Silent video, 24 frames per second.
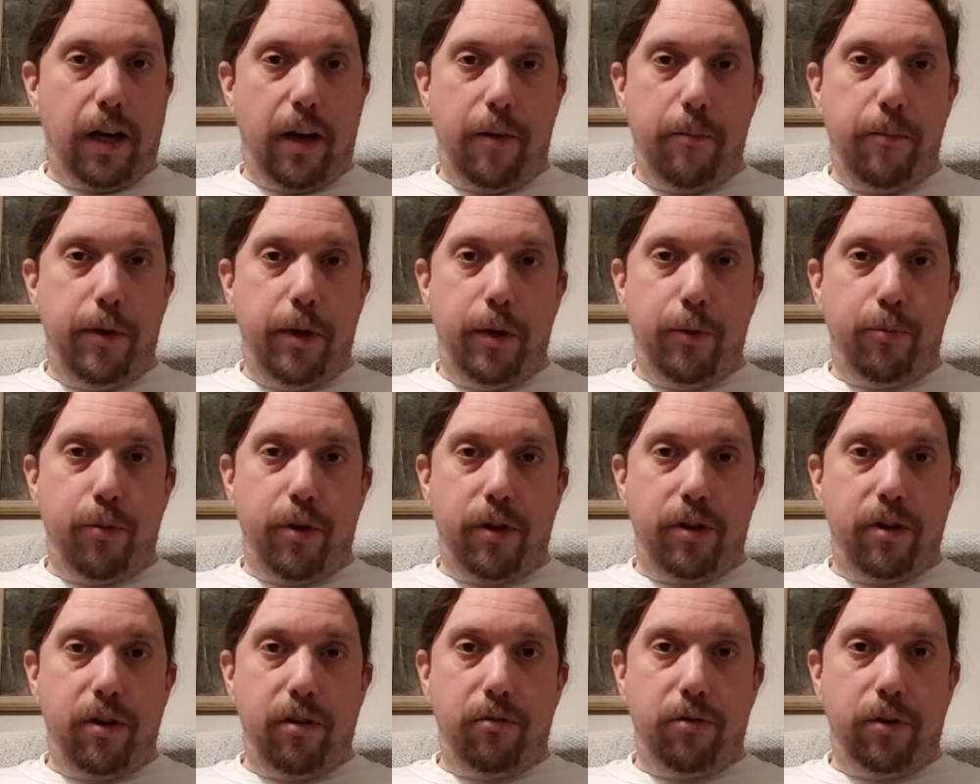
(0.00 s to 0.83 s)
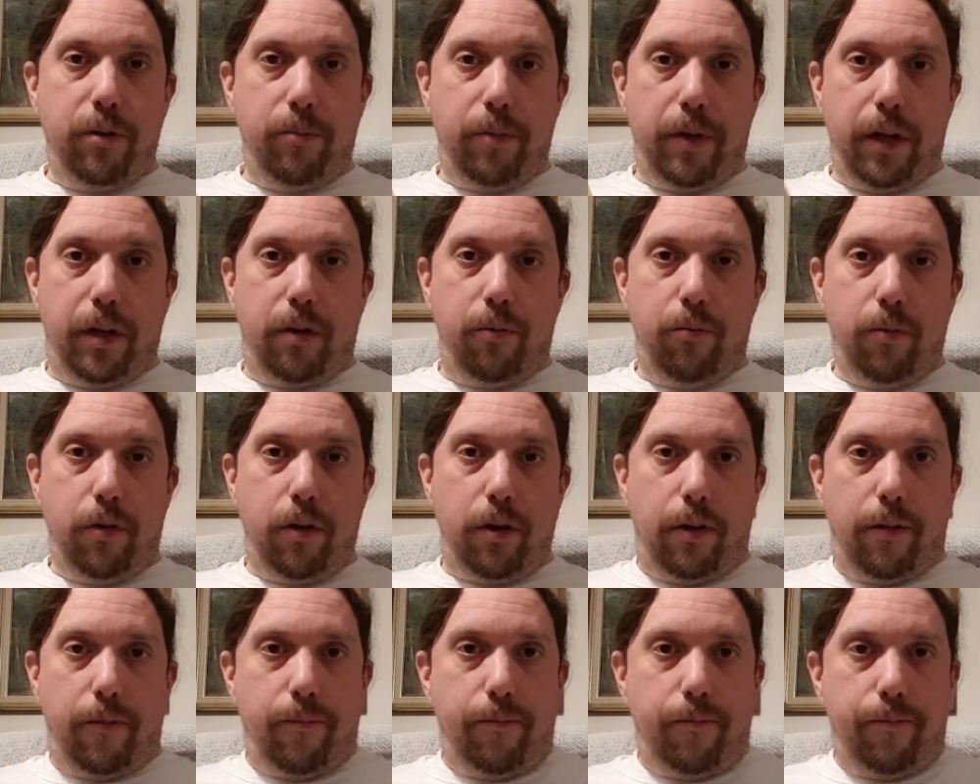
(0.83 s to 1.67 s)
gave me the impression it was in black and
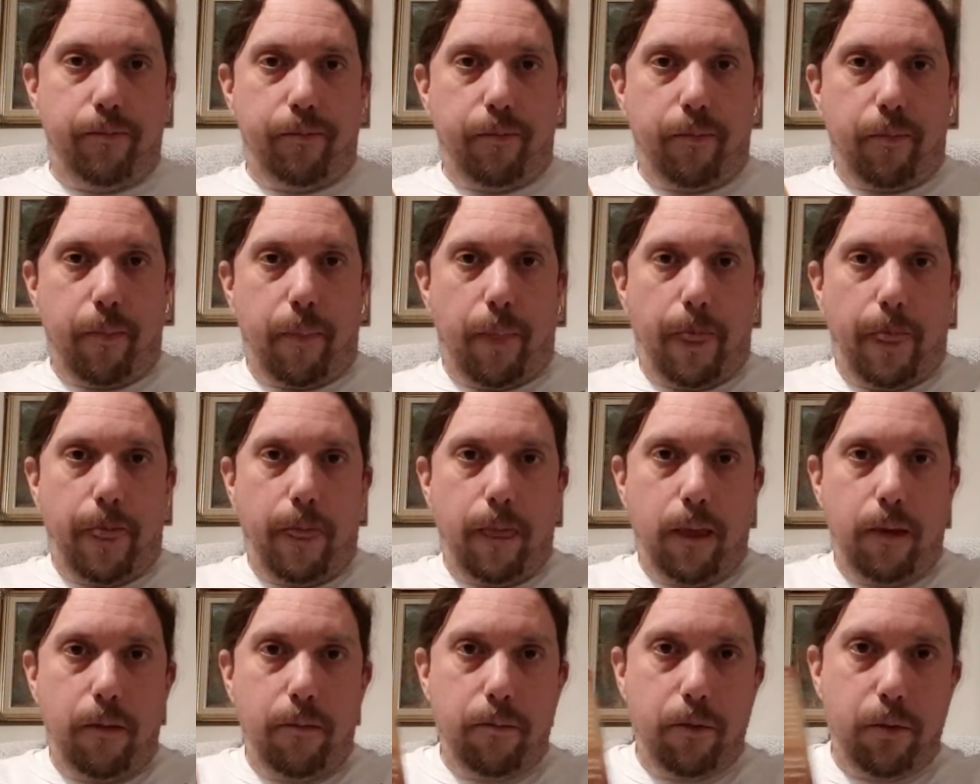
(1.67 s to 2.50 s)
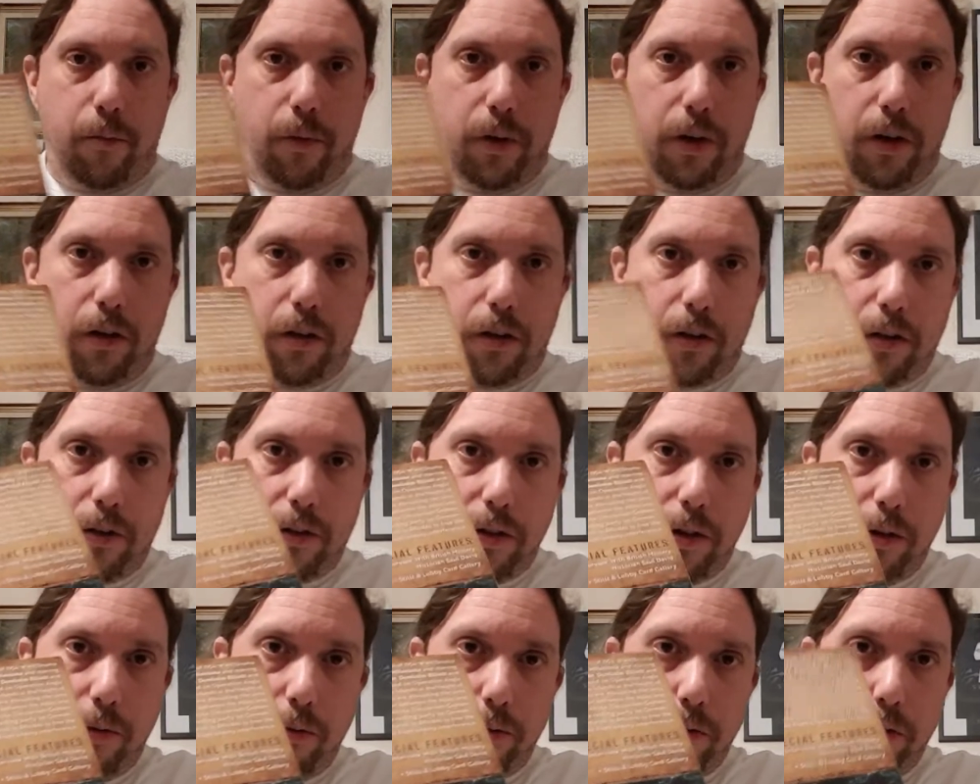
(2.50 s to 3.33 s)
white, but when you look at the
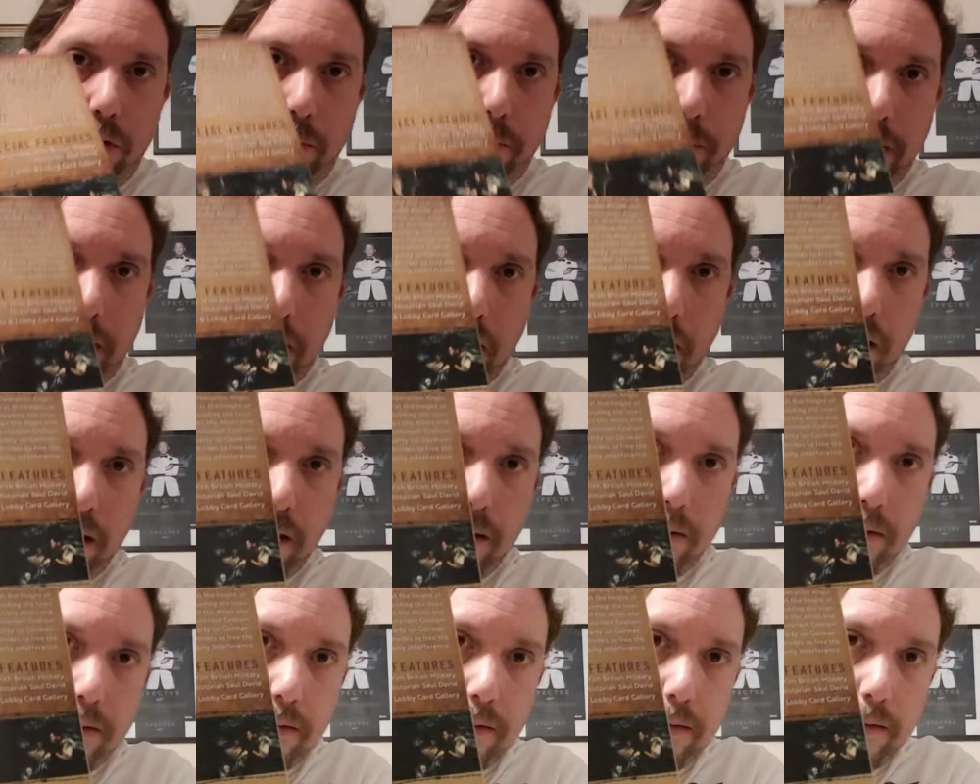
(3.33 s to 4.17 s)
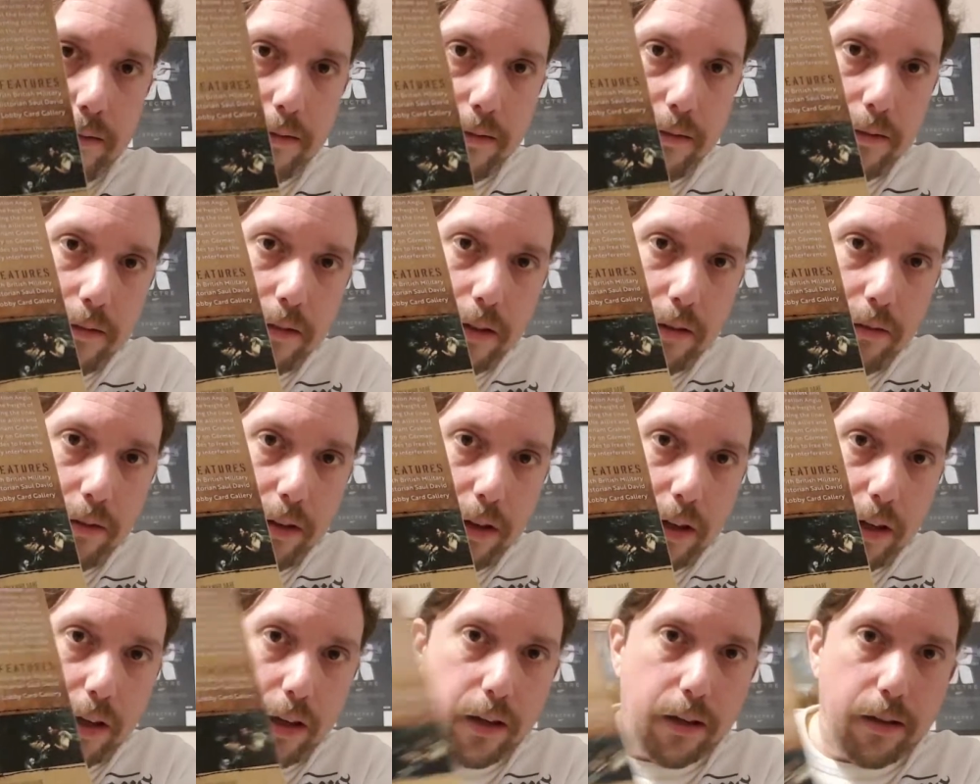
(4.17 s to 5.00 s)
stills on the back, they're in
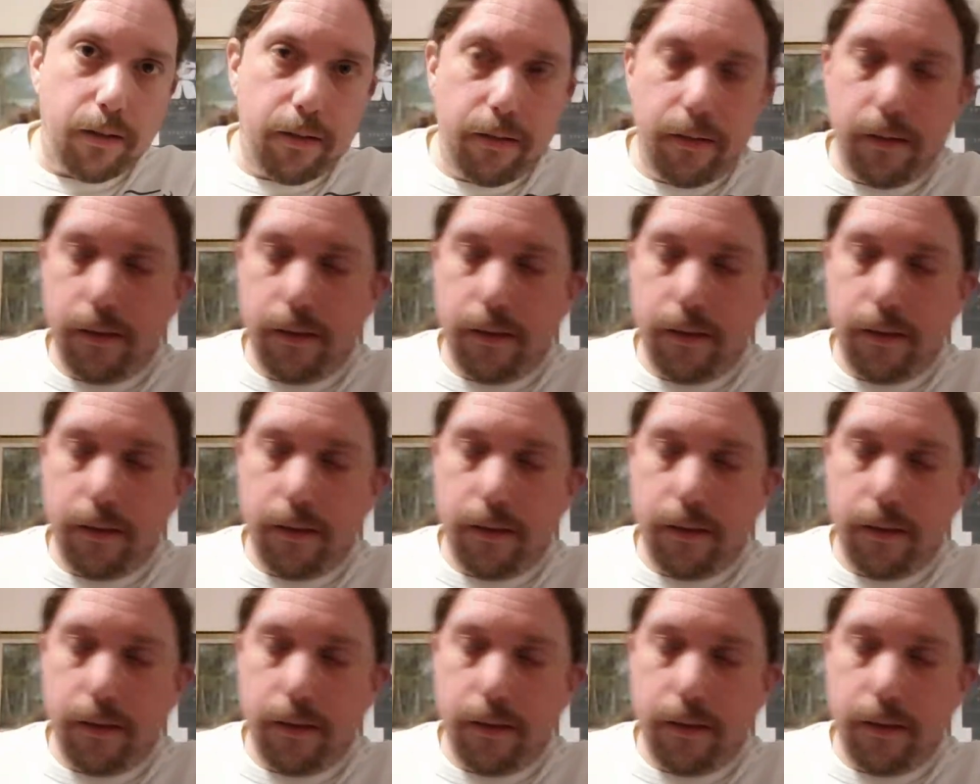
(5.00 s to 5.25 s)
colour.